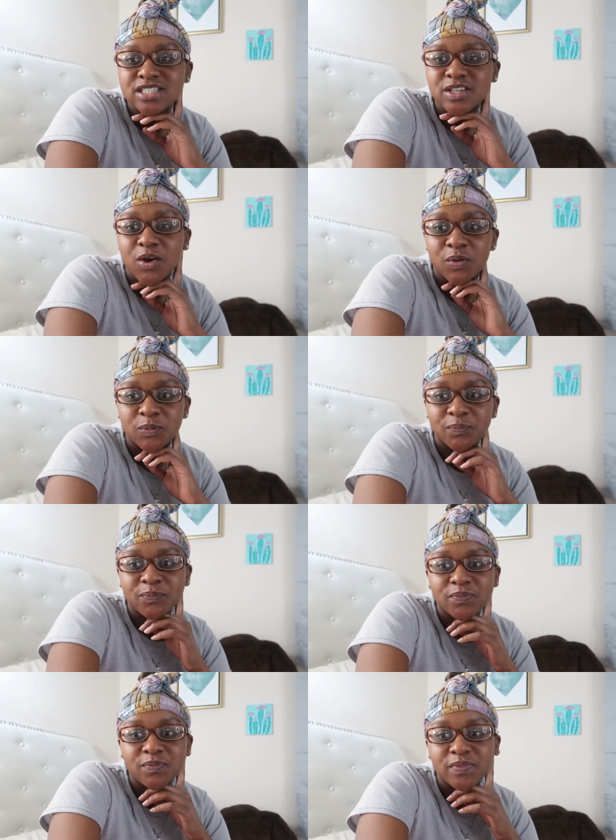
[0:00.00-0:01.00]

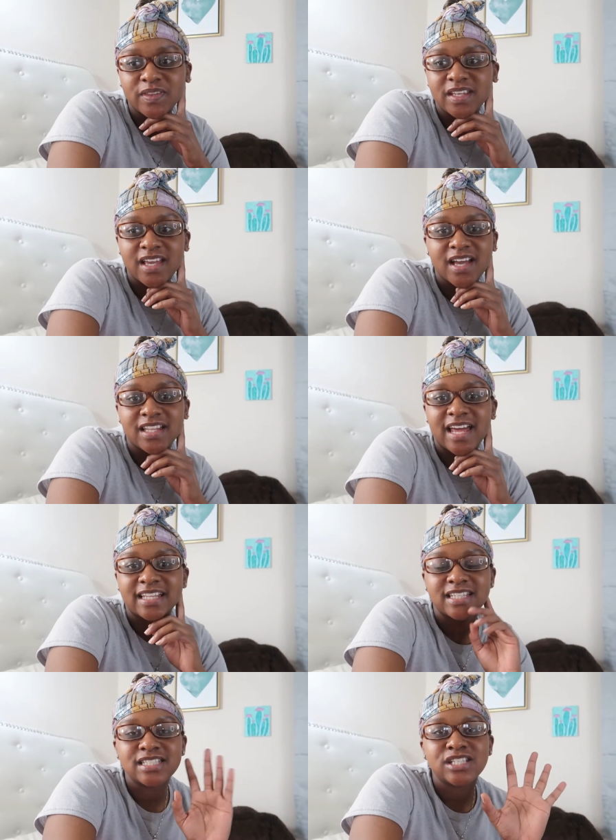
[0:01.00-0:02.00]
So yeah, like this